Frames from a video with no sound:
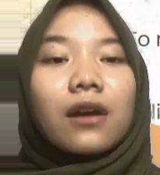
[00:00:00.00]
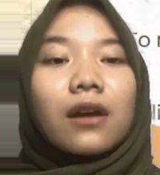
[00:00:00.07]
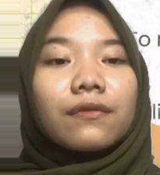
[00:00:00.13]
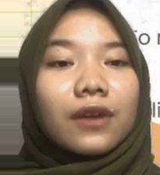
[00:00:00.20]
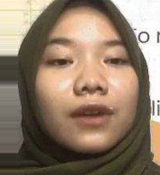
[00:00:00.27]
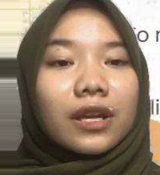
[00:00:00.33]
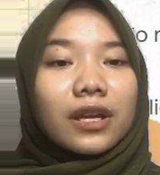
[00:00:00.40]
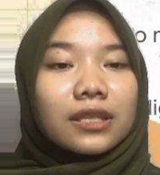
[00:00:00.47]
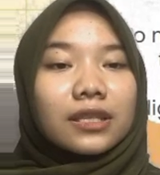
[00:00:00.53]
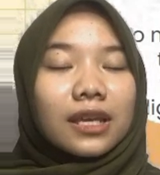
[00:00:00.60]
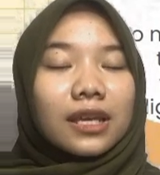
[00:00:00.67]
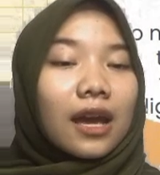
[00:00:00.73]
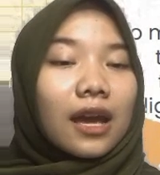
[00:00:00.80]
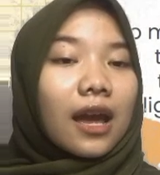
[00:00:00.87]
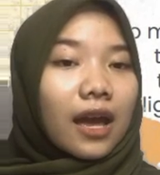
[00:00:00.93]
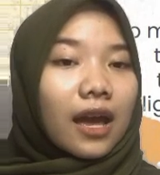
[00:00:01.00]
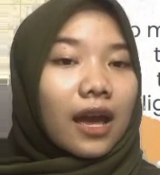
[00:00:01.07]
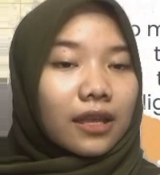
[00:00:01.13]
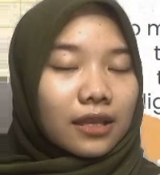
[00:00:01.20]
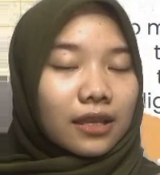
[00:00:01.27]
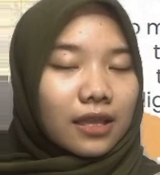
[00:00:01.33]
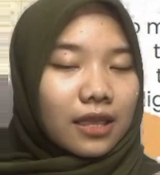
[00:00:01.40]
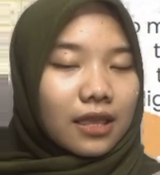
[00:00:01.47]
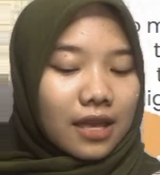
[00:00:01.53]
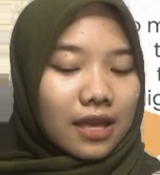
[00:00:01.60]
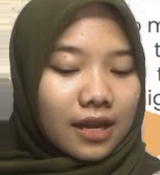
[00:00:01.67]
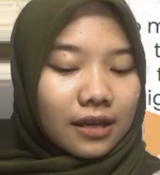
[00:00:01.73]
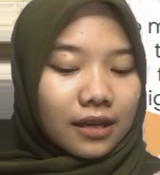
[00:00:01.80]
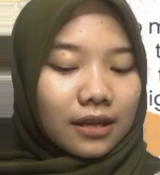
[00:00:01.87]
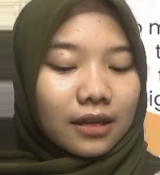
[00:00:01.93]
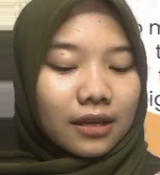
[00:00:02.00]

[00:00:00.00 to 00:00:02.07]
Voicing and length.